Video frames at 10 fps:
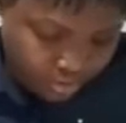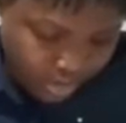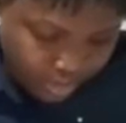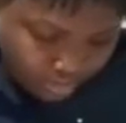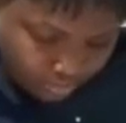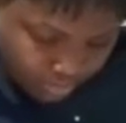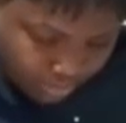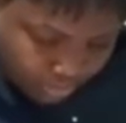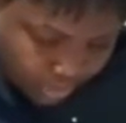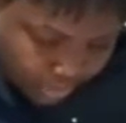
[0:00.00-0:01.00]
And so
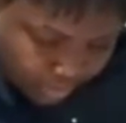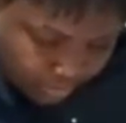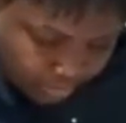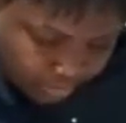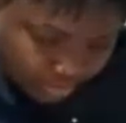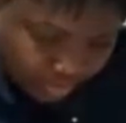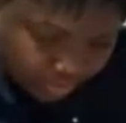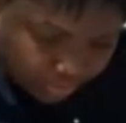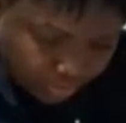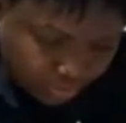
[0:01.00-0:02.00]
that is important
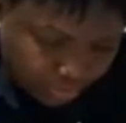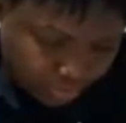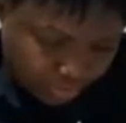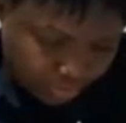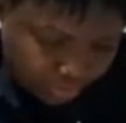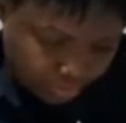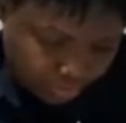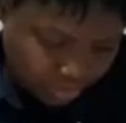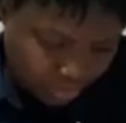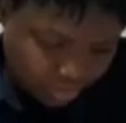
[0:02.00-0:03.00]
for you to
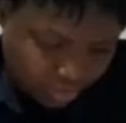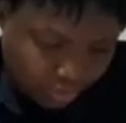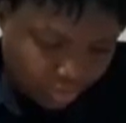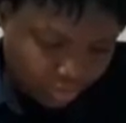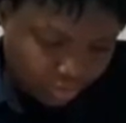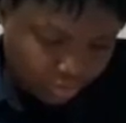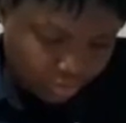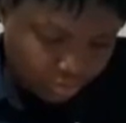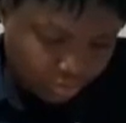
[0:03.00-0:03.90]
ensure that you